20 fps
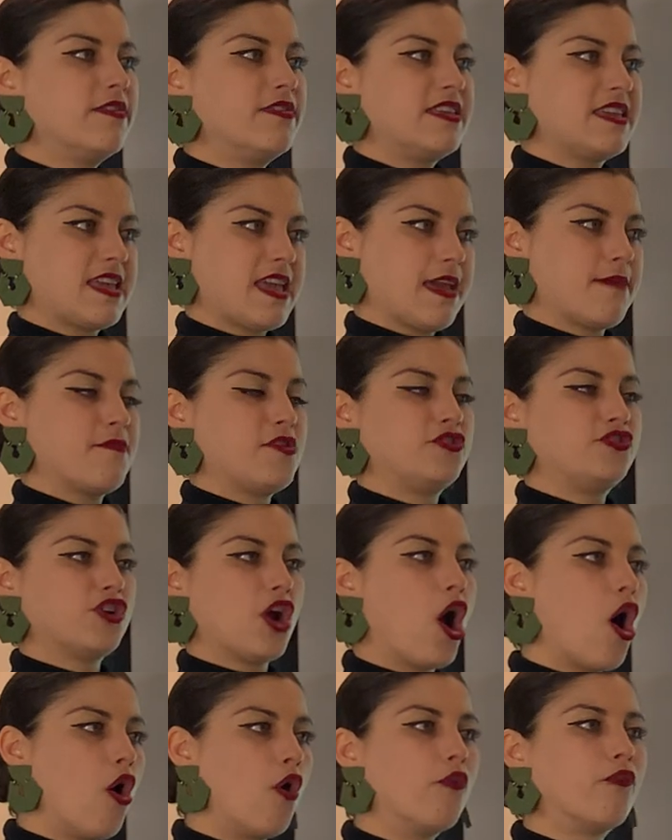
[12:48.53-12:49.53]
the image
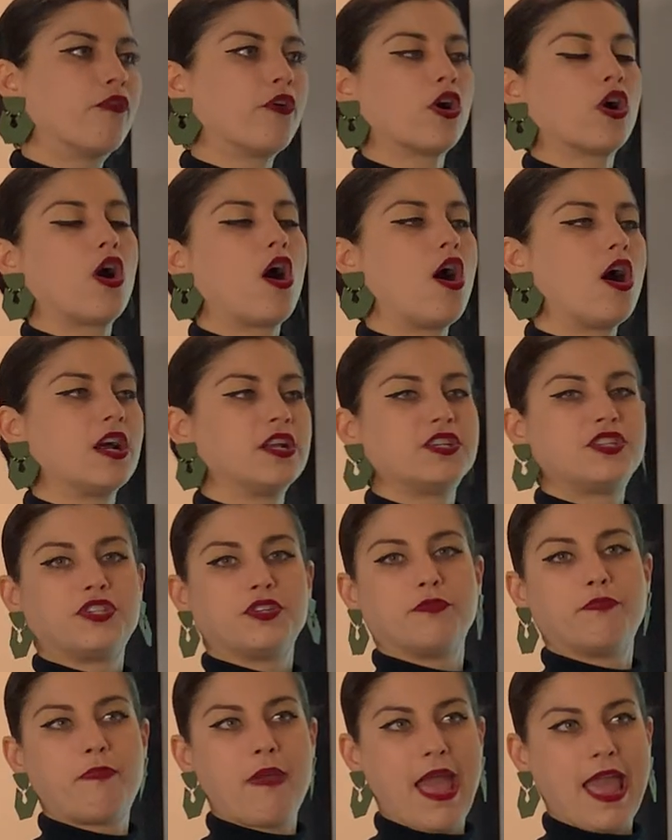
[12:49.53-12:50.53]
over
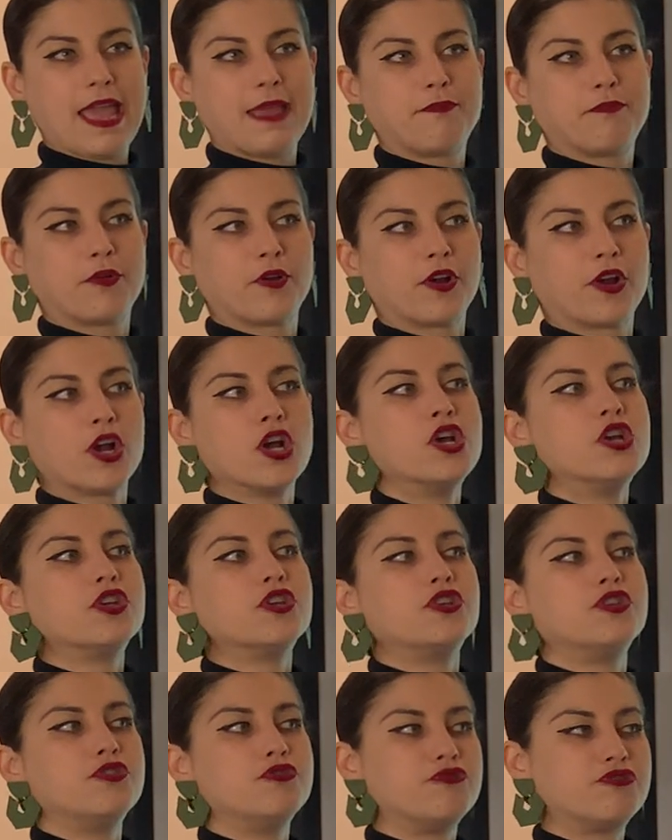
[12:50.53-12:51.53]
onto paper,
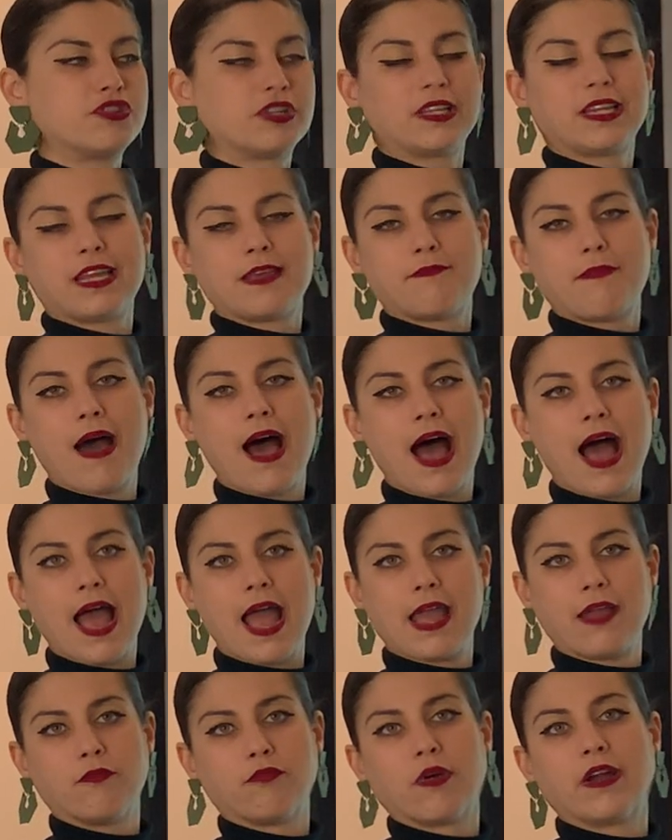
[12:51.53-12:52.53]
usually
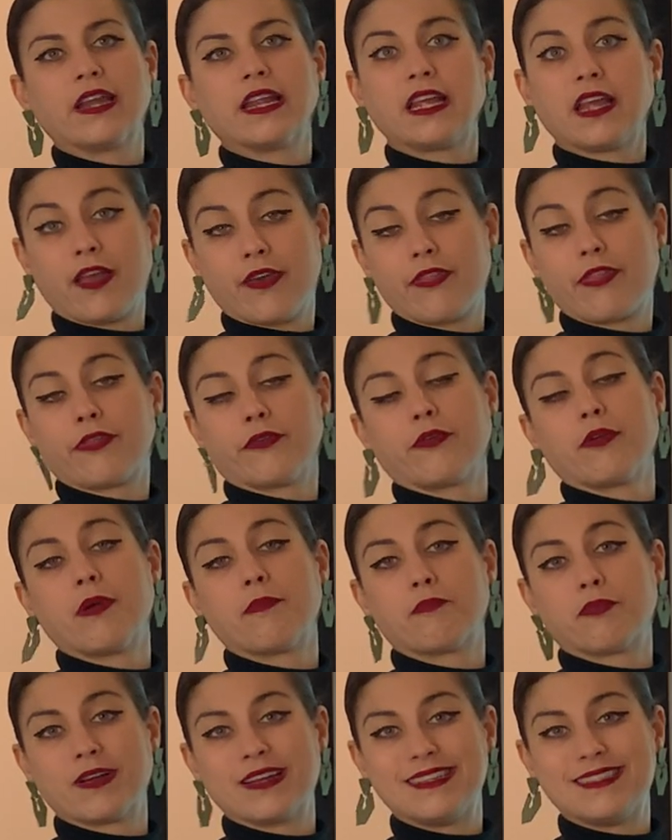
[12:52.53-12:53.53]
by running it through
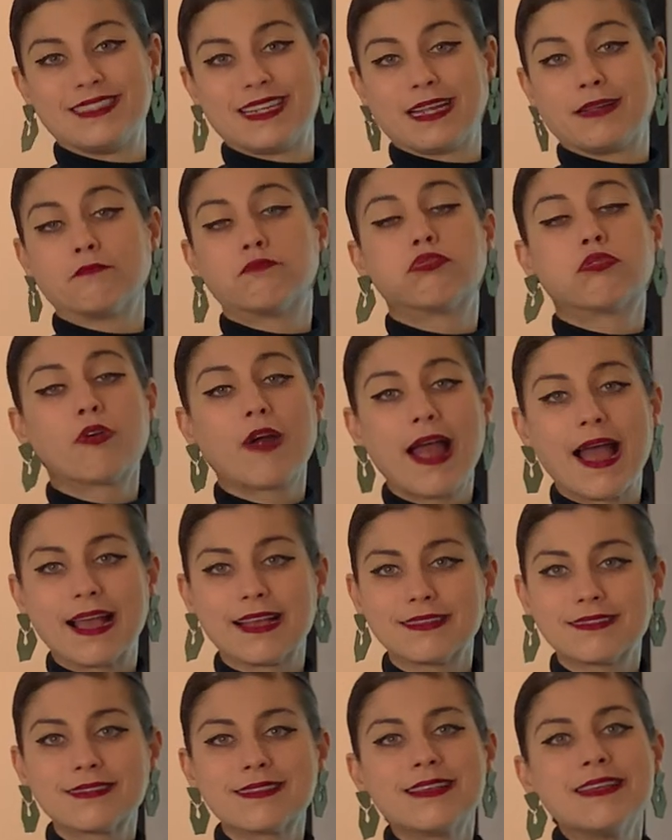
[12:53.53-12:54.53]
a printing
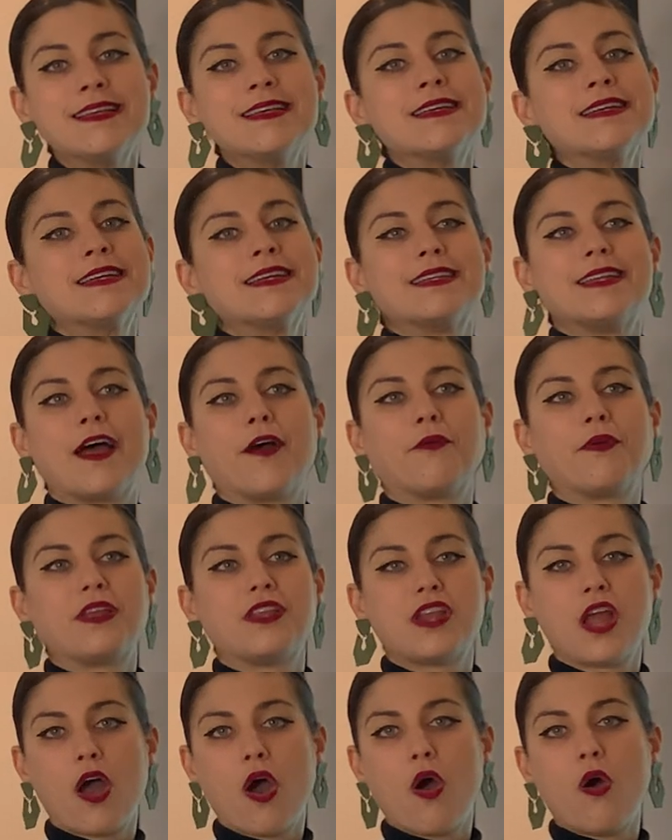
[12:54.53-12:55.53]
press. Now we
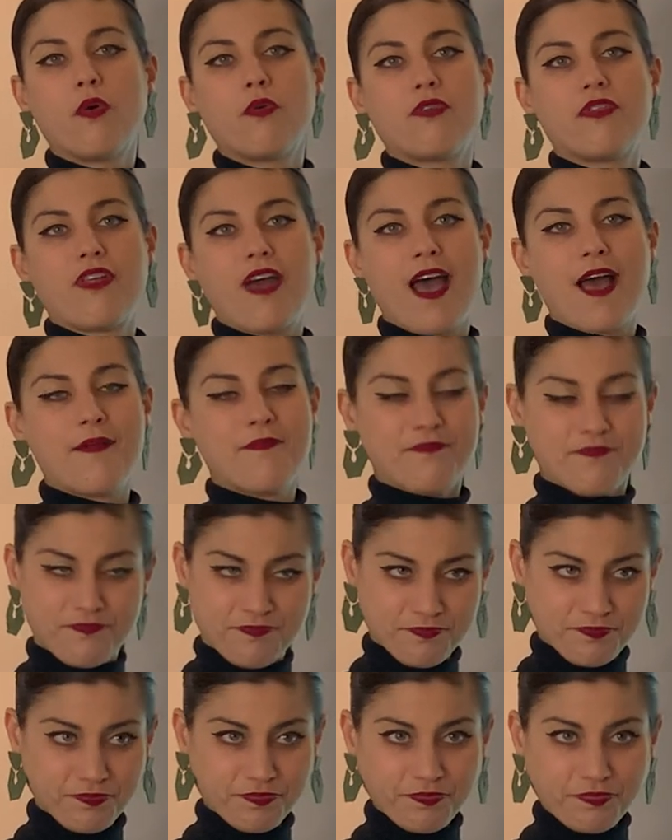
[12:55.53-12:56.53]
know that
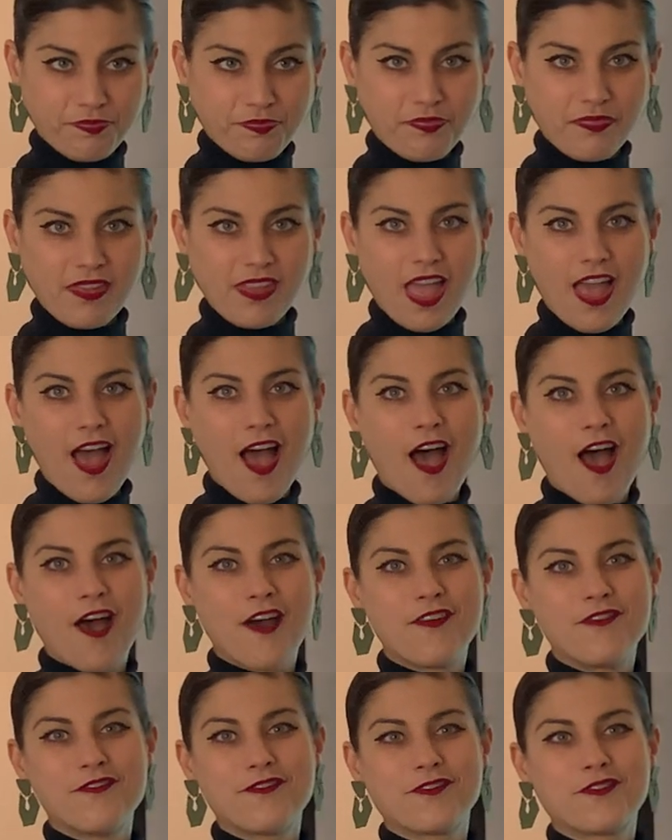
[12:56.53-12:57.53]

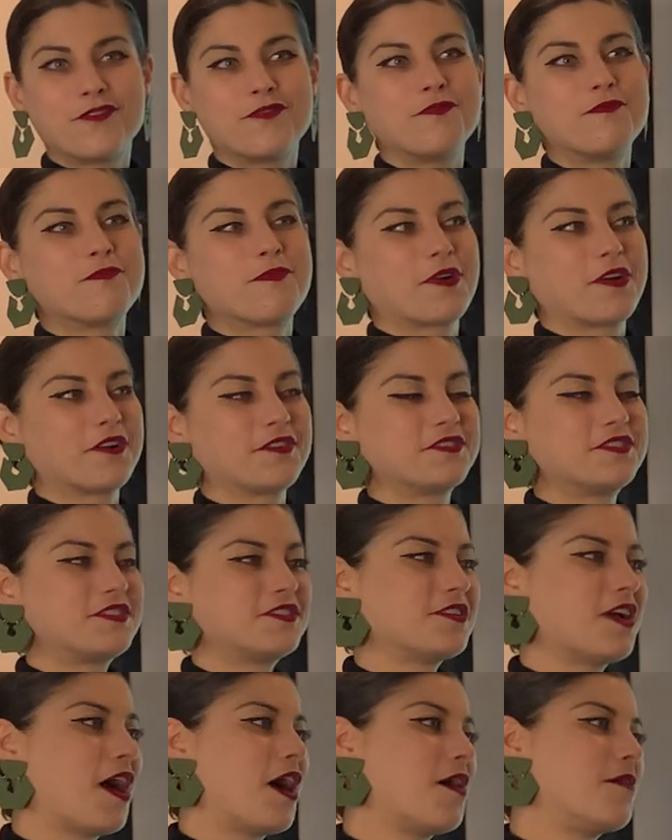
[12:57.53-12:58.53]
uh,
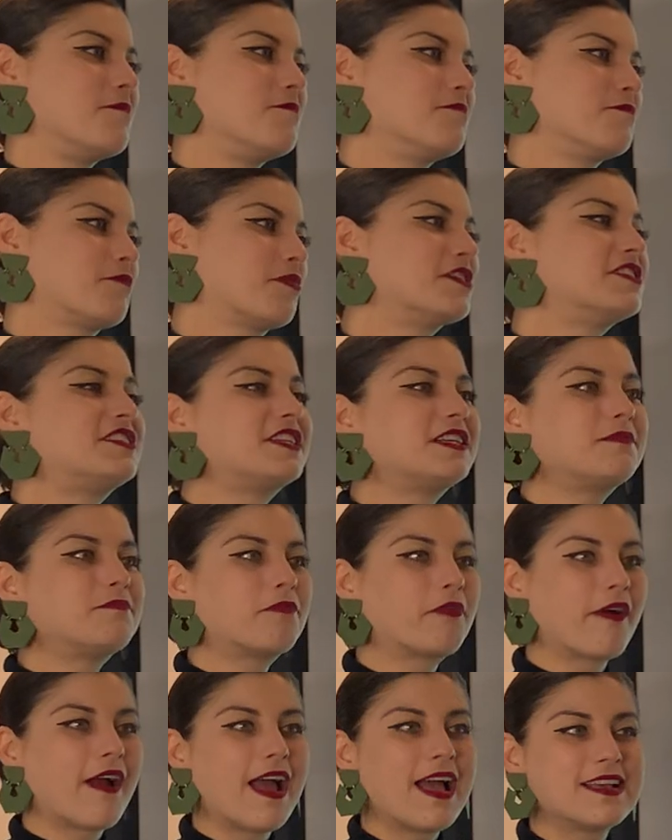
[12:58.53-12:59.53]
Gutenberg's um, printing
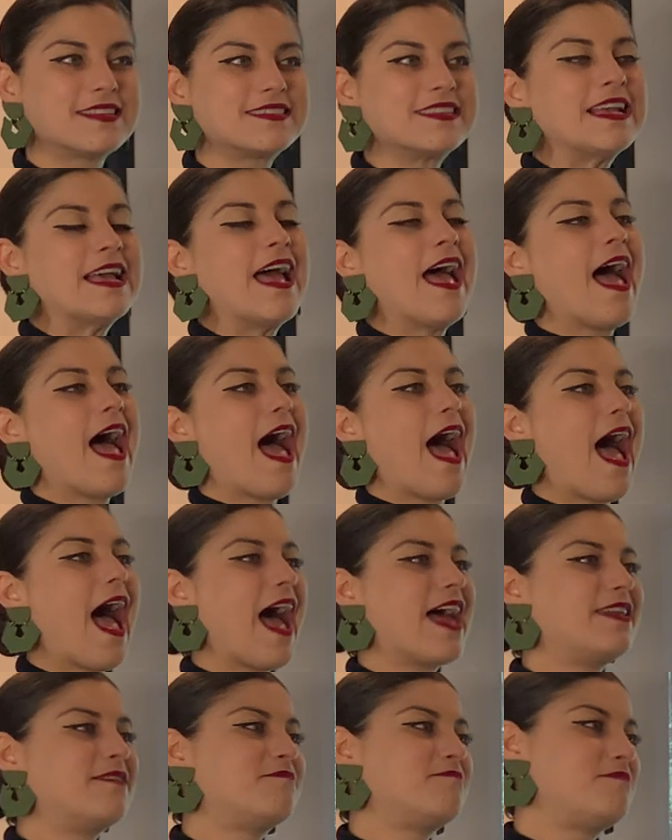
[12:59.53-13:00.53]
press
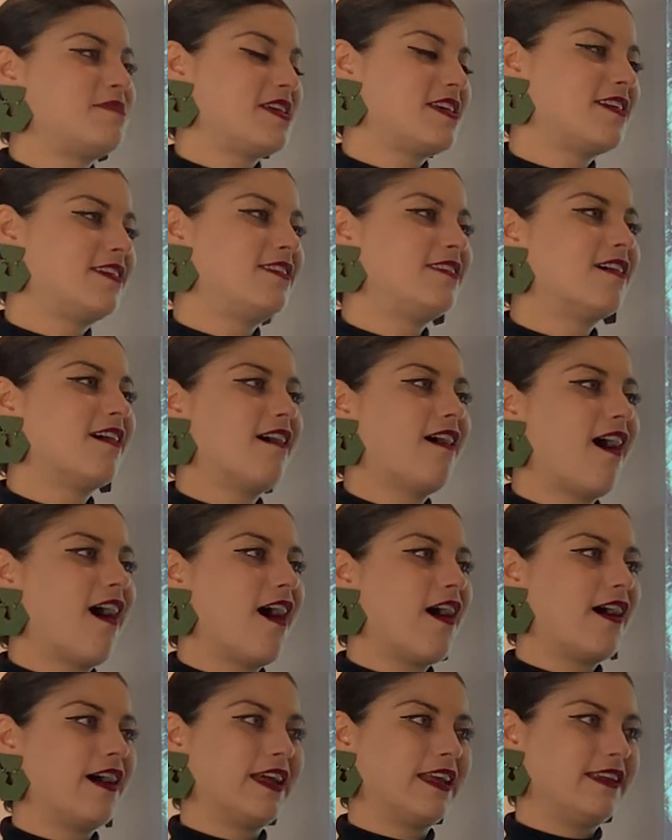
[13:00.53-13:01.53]
had been
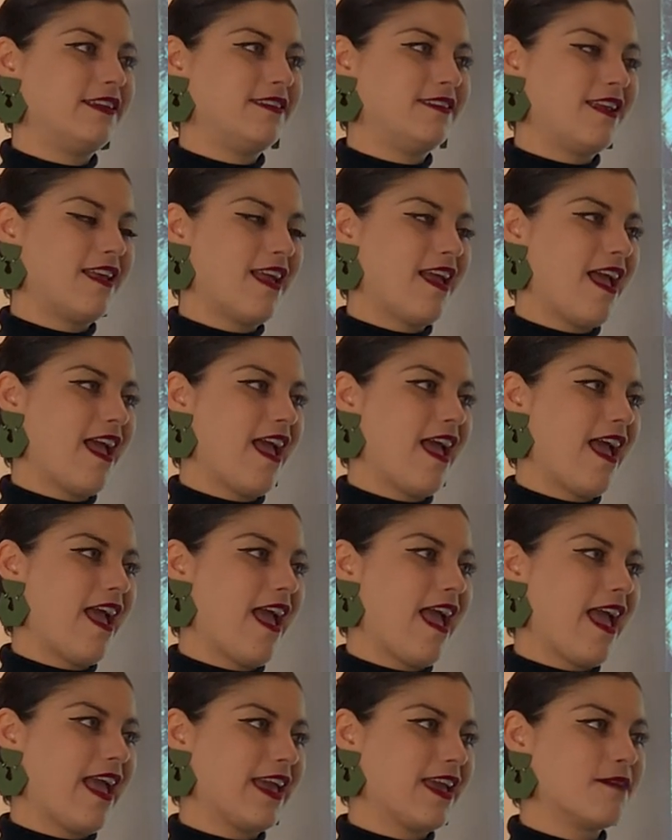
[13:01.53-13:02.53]
uh, an
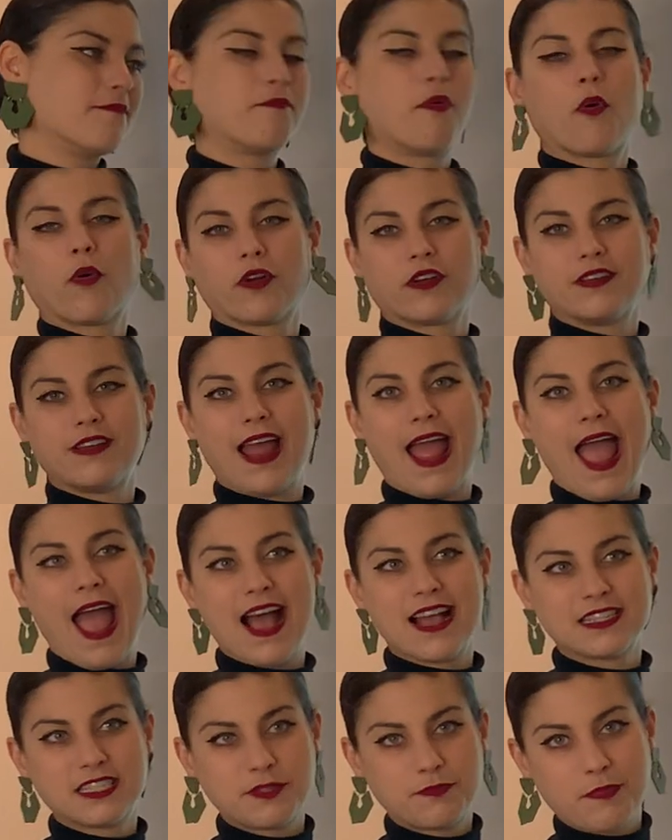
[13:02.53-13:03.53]
a important
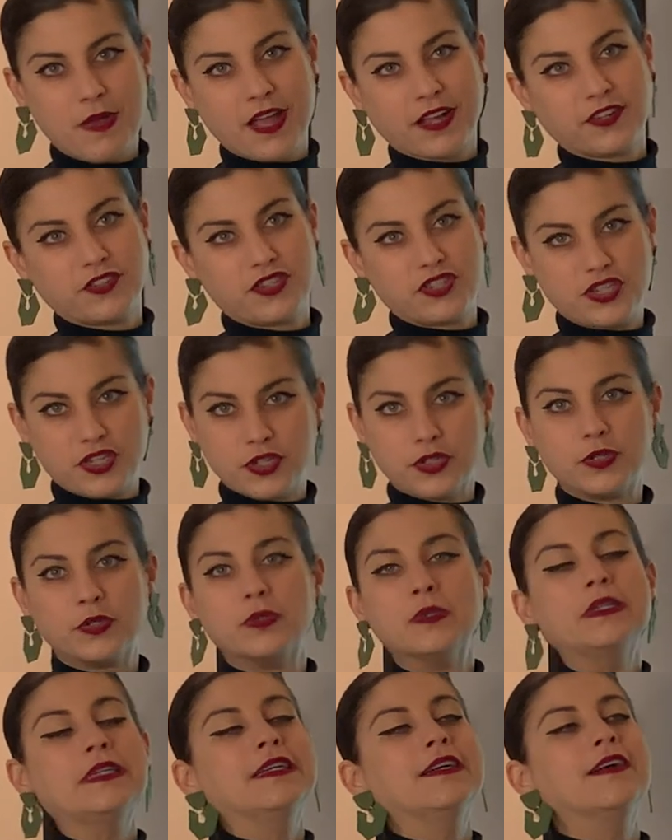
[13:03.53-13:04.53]
aspect to